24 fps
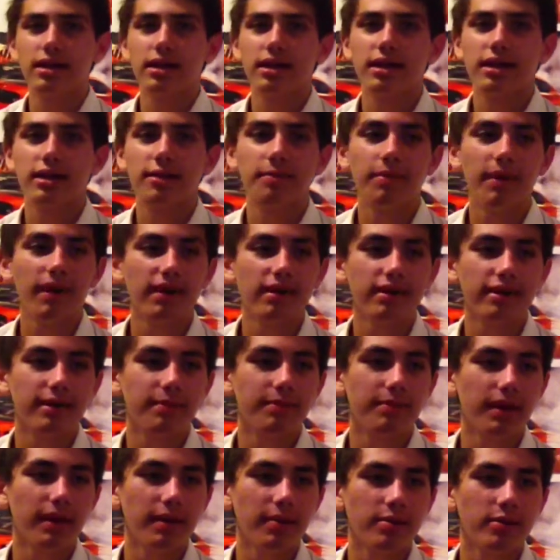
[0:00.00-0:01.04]
so basically,
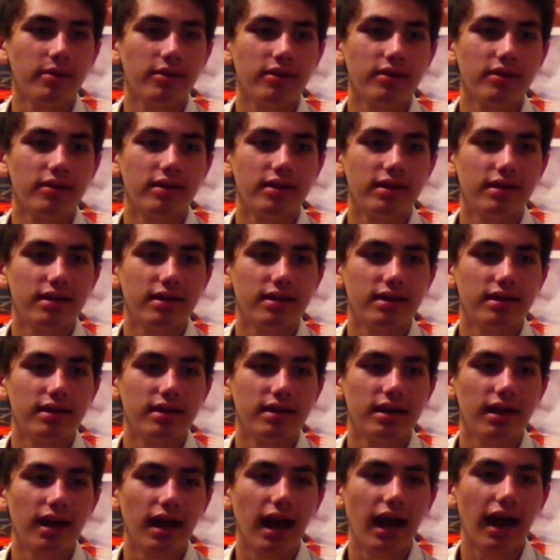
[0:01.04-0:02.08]
people,
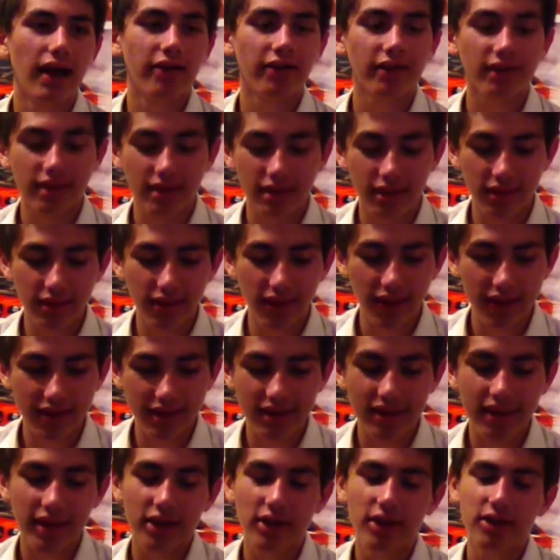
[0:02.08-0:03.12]
I think the lesson
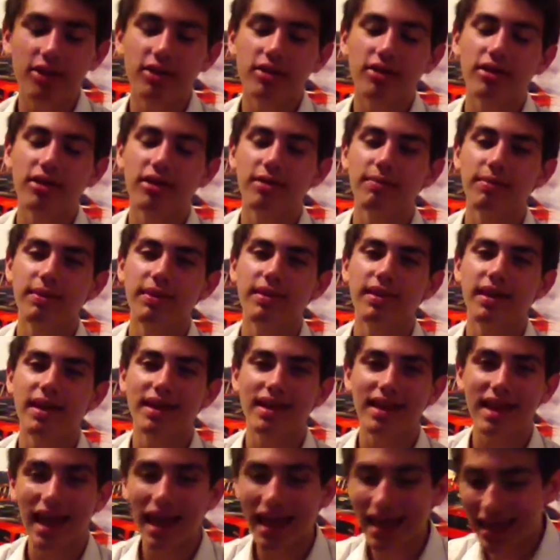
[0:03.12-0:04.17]
that could be like
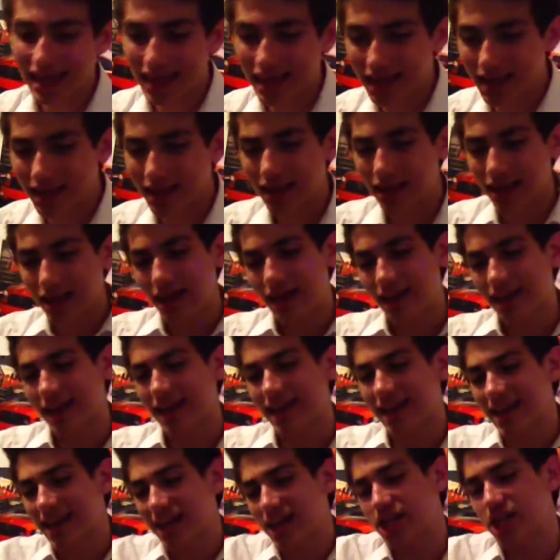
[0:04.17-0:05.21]
taken,
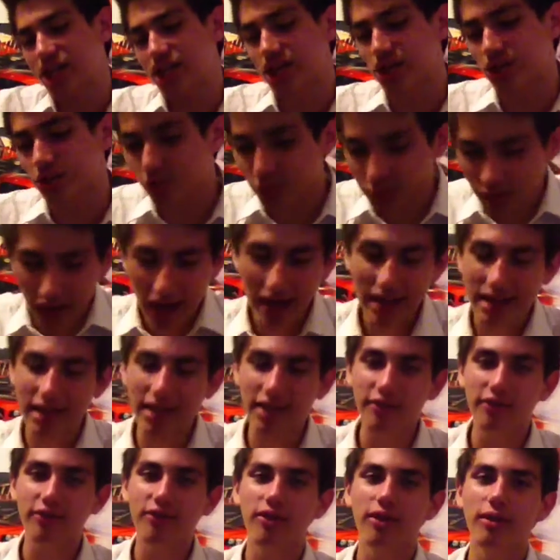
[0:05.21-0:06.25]
like extracted
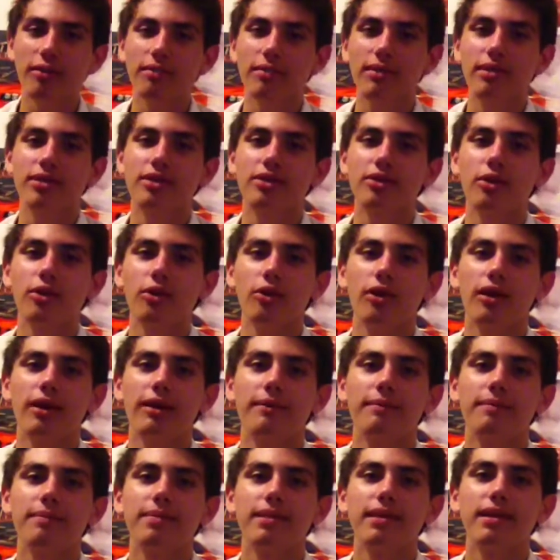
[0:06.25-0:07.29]
from the story,
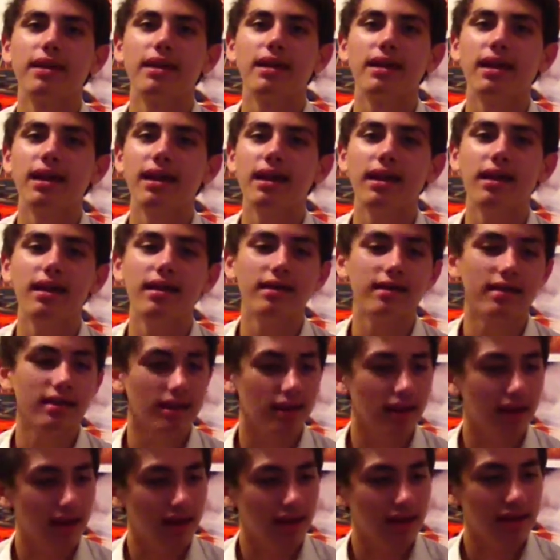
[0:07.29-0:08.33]
is
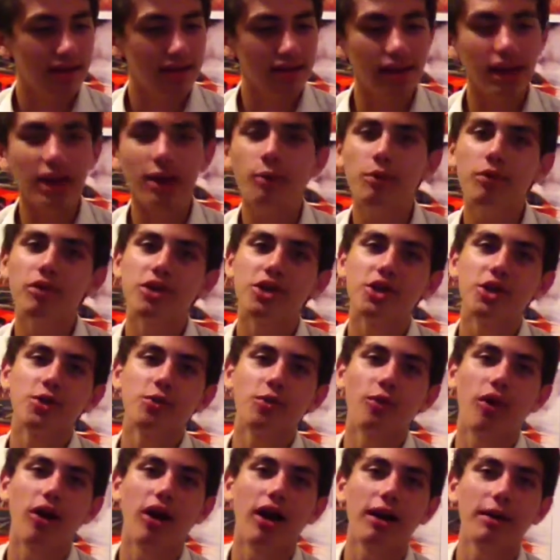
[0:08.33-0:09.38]
say what you
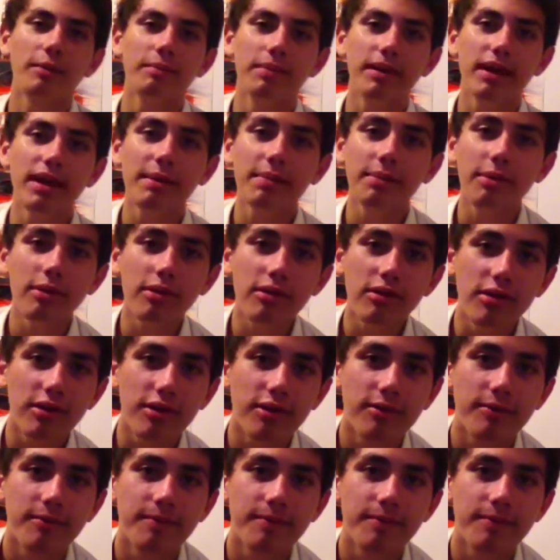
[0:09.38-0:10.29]
want, peoples.